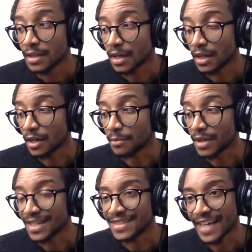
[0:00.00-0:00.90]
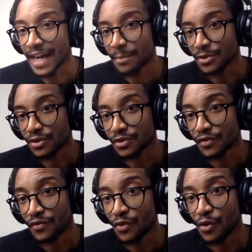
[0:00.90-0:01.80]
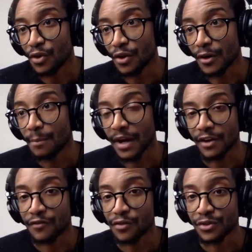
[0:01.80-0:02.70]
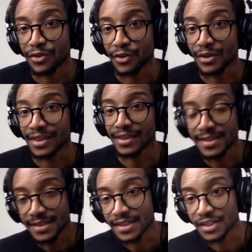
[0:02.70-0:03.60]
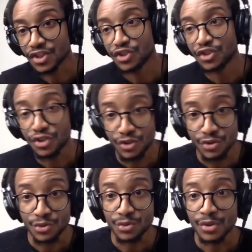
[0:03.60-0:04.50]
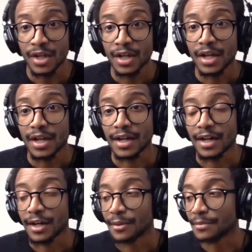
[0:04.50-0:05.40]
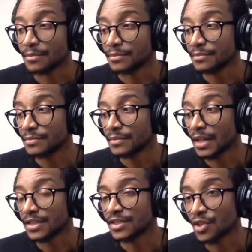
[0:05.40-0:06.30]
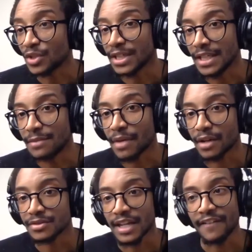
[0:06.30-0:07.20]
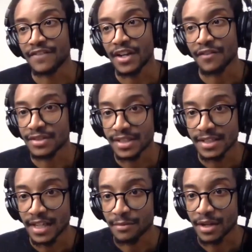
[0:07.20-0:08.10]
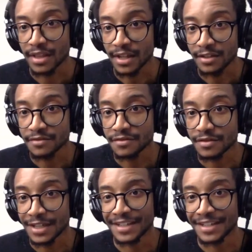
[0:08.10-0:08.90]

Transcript: adapters for Micro Four Thirds lenses to Sony E-mounts. I've never seen that in my life.